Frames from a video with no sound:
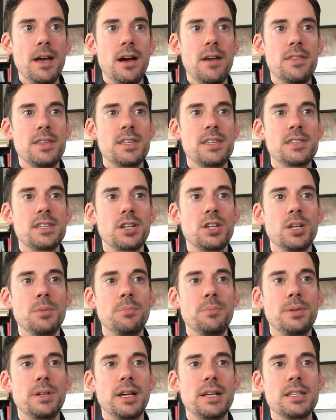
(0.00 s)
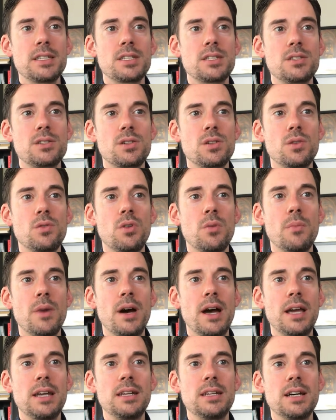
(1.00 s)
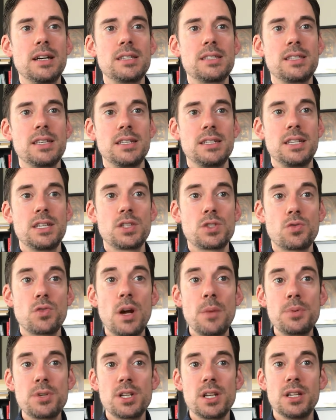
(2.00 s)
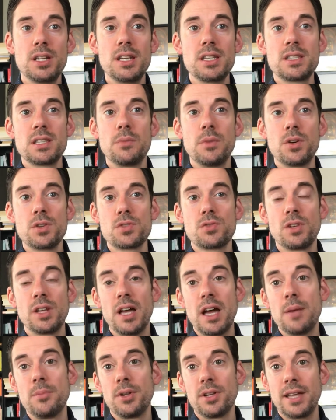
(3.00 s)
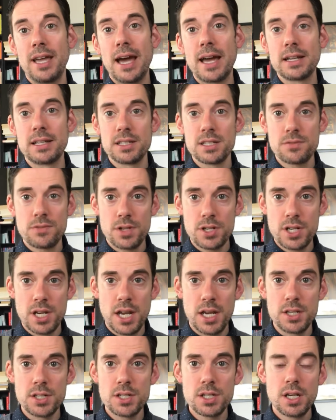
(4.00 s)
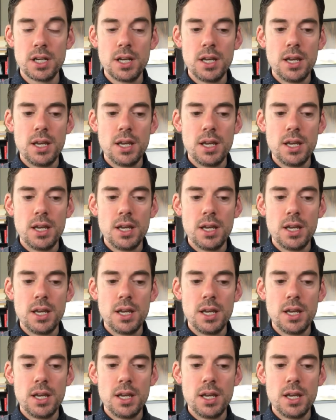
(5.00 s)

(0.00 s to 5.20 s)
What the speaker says: This is a good place to remind us that disruption is the most reliable catalyst for change.